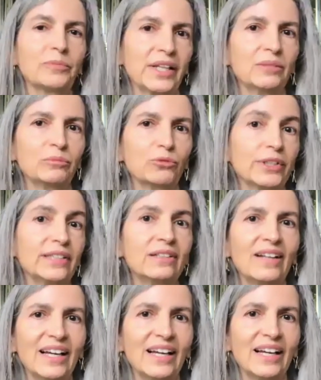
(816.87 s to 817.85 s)
them
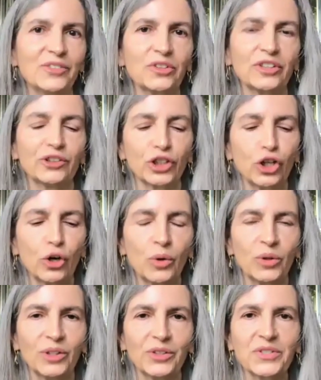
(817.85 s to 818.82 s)
realize their
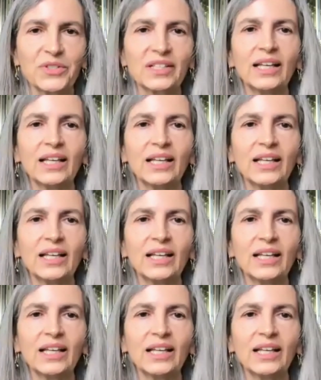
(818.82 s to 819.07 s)
goals.